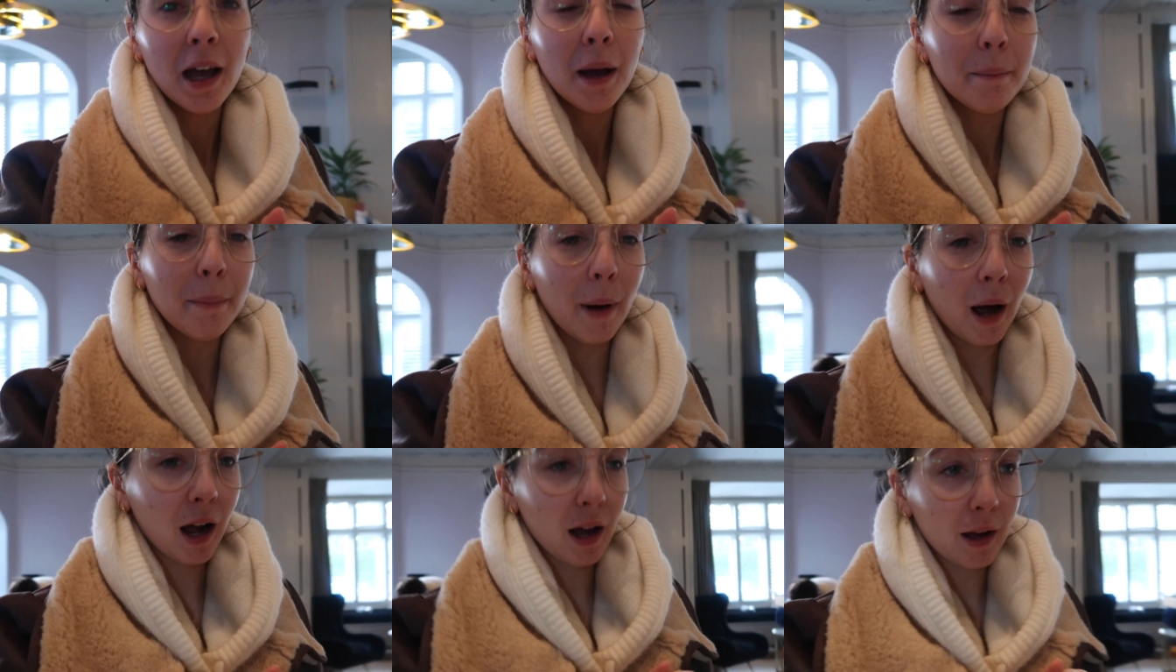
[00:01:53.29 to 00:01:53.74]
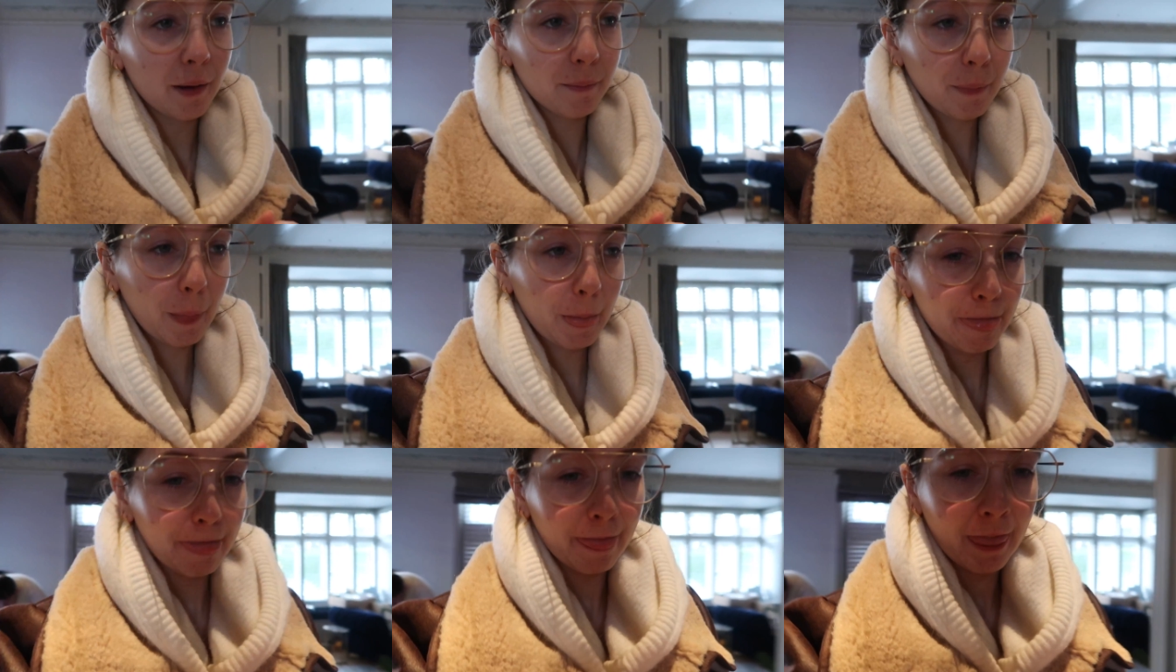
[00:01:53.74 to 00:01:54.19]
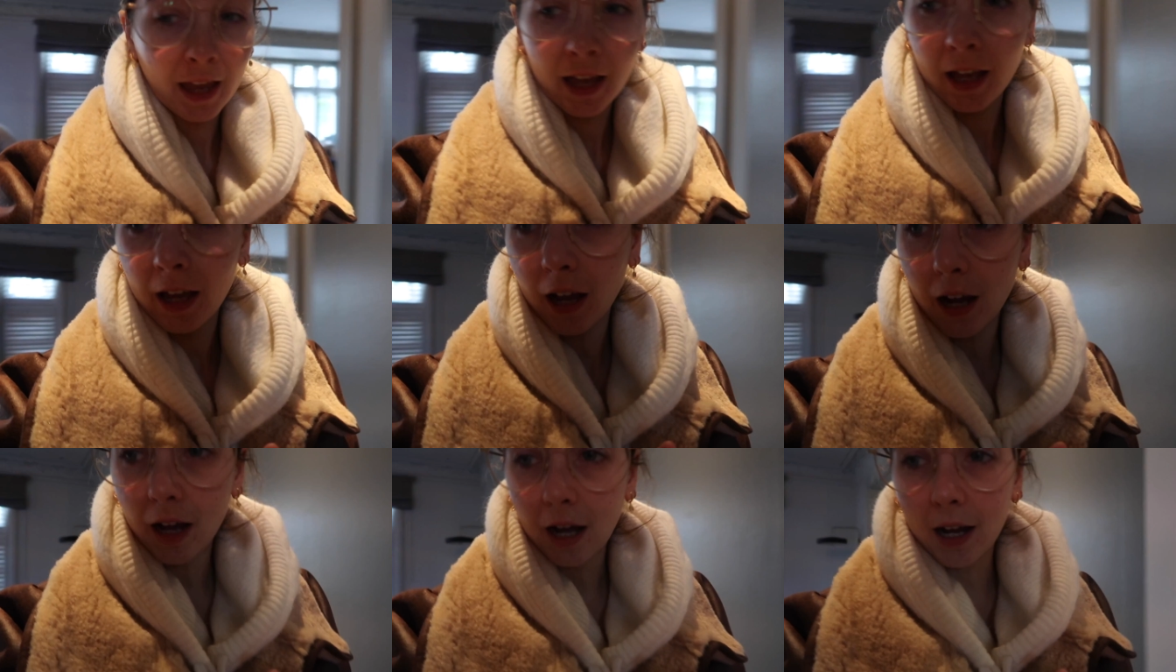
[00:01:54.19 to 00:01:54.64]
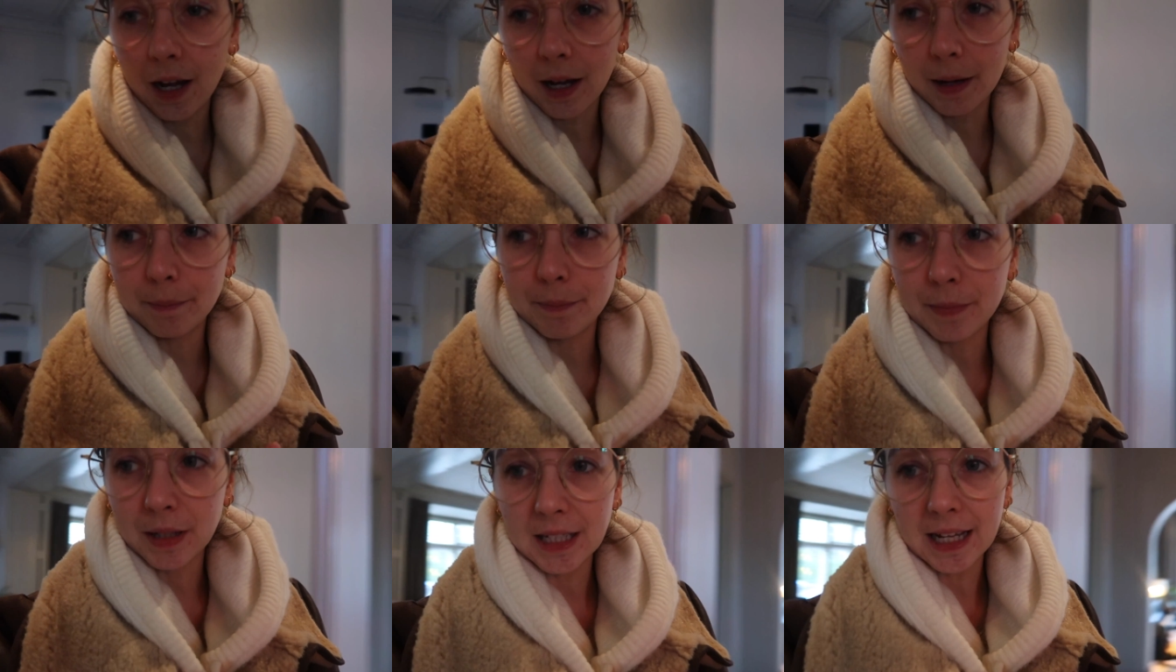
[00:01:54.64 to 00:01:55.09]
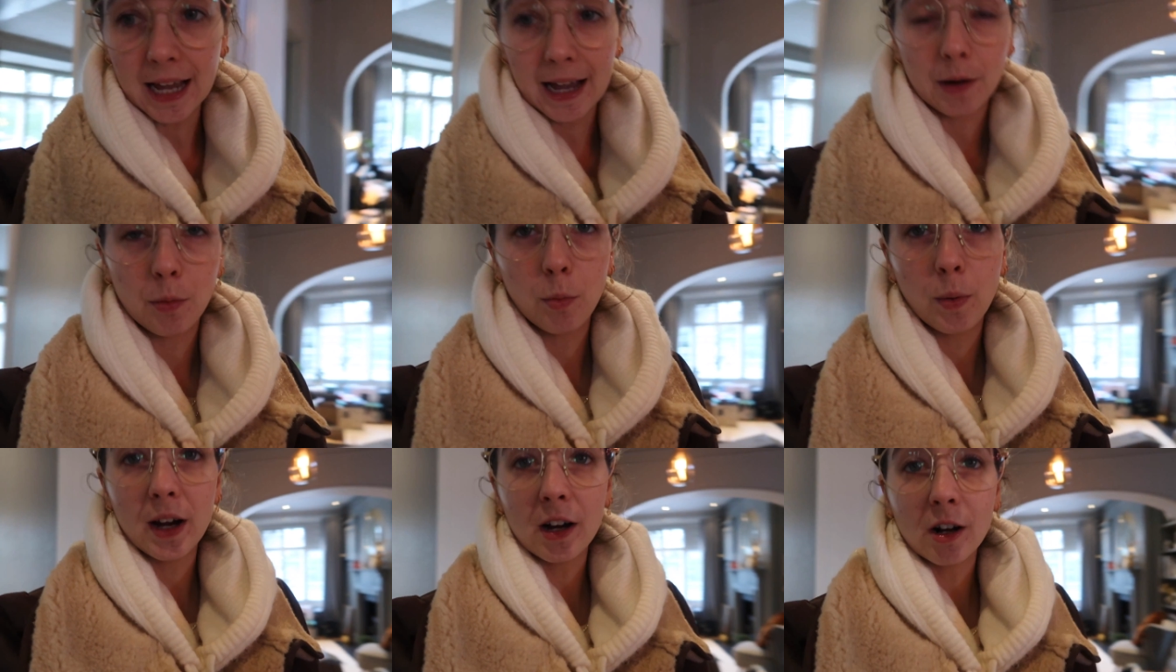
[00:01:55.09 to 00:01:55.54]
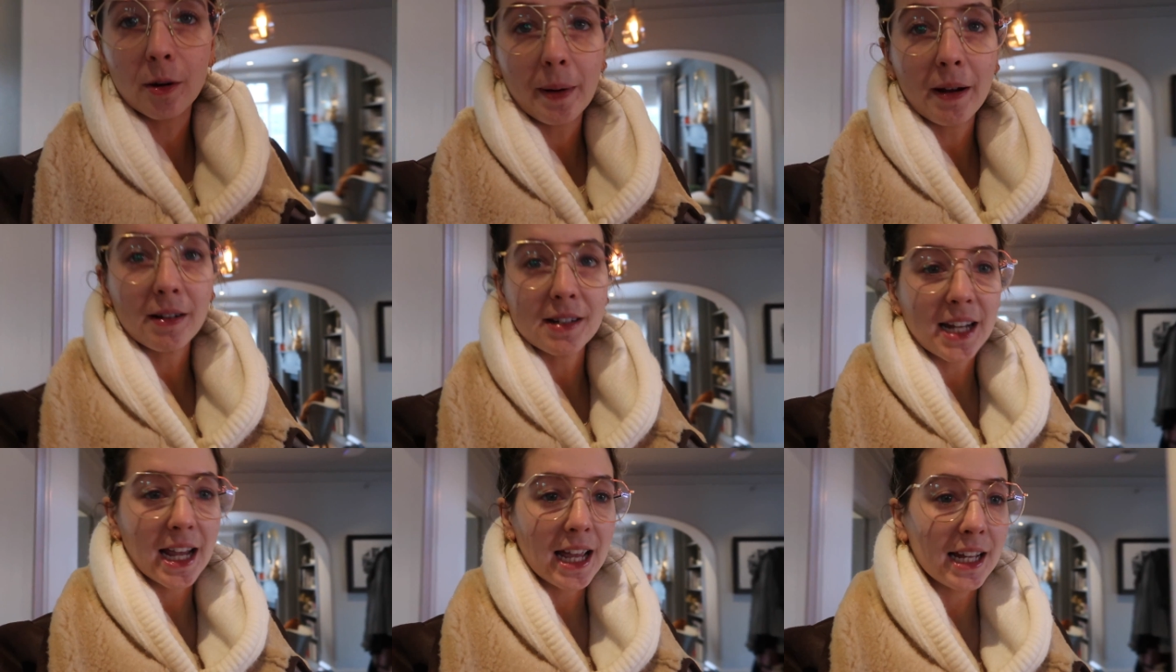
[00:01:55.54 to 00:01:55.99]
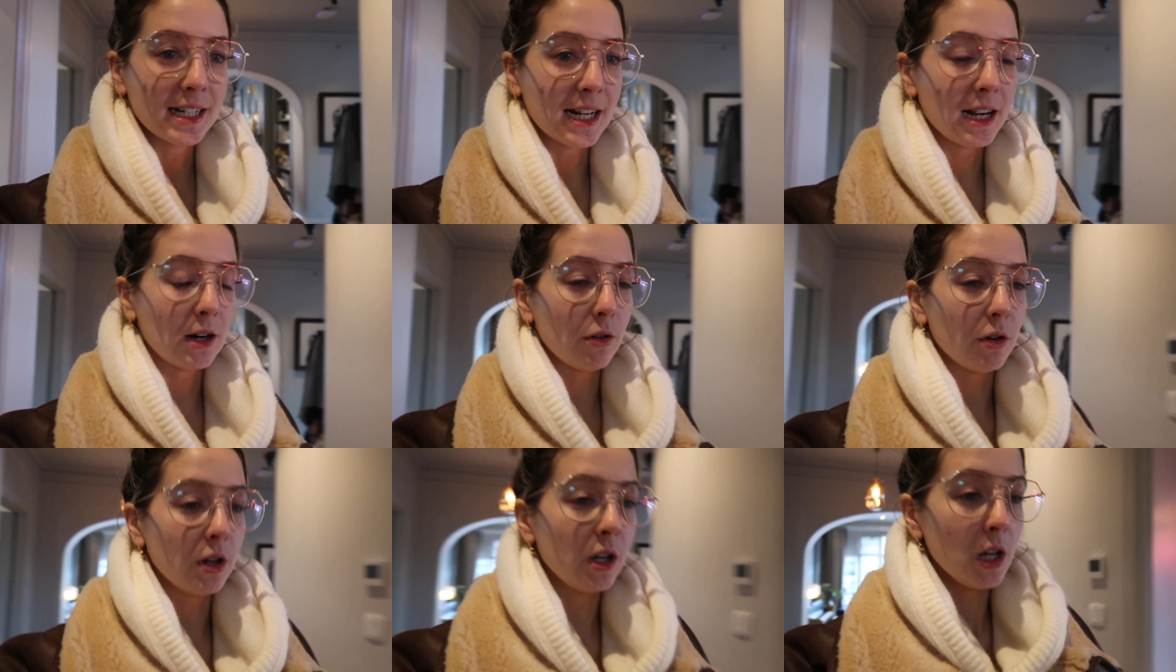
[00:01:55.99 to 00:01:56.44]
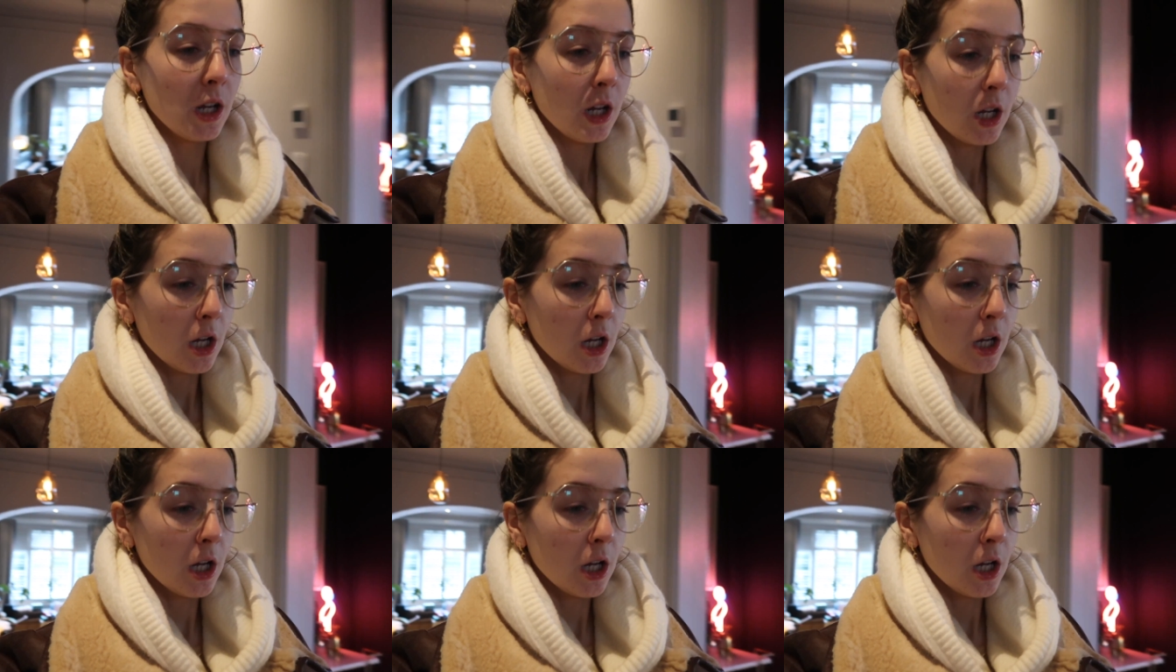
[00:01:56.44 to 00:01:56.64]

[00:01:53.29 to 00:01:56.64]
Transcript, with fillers: But um, yeah, we are about to head out,